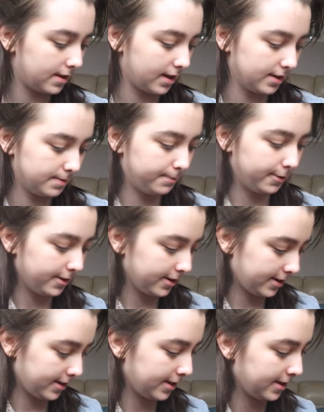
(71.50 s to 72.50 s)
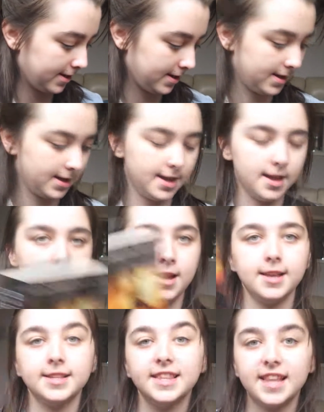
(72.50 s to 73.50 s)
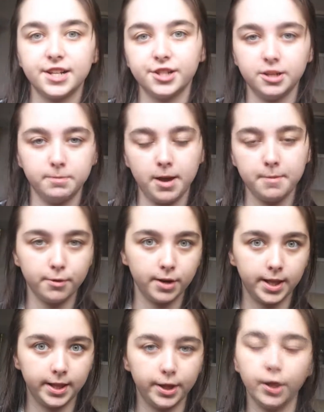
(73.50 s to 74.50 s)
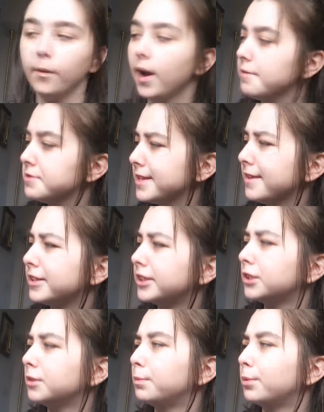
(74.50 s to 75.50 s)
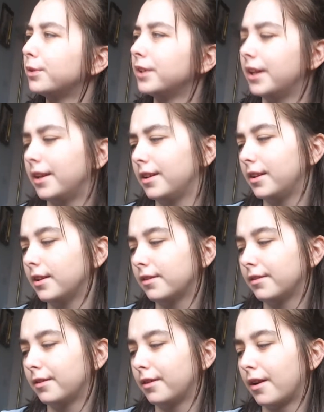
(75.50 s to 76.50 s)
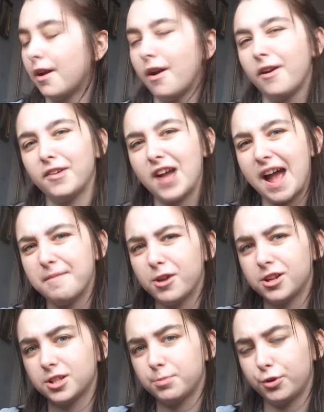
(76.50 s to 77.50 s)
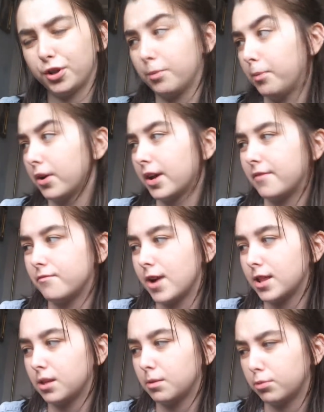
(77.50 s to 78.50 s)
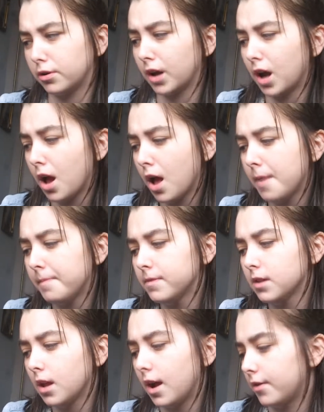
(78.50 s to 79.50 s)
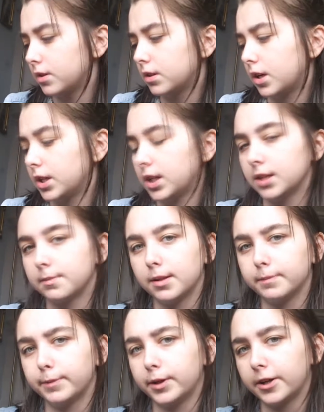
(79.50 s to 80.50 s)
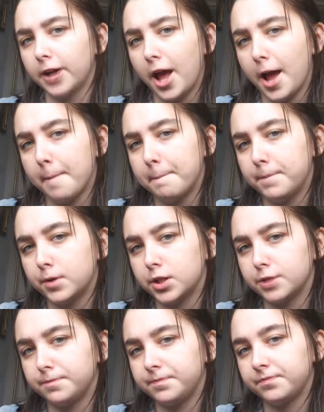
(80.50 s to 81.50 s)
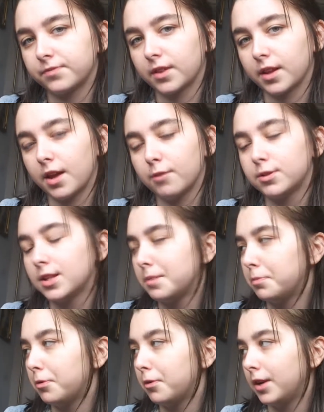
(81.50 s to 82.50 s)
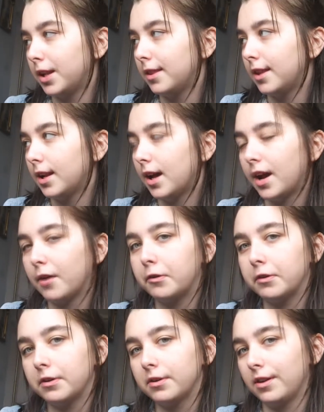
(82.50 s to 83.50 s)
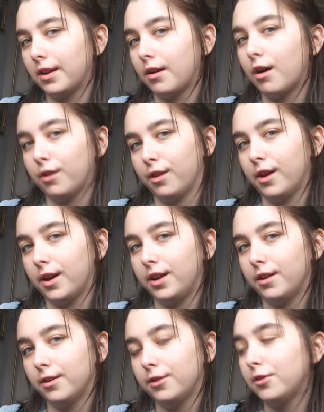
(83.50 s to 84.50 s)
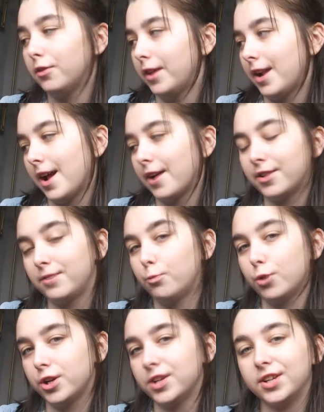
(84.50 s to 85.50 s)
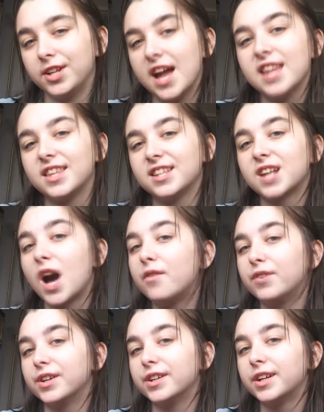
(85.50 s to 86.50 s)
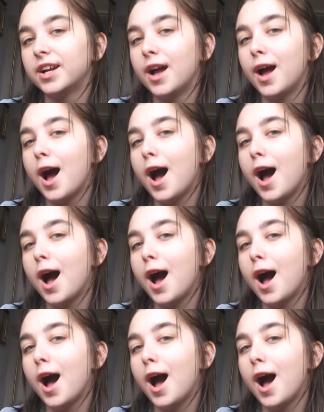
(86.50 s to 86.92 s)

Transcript: The next book is Legend by Marie Lu. I was very disappointed in this. I'm not disappointed in the book. I haven't read the book. I've heard great things about the book, but I was disappointed that I ordered it online so that I wouldn't get this cover.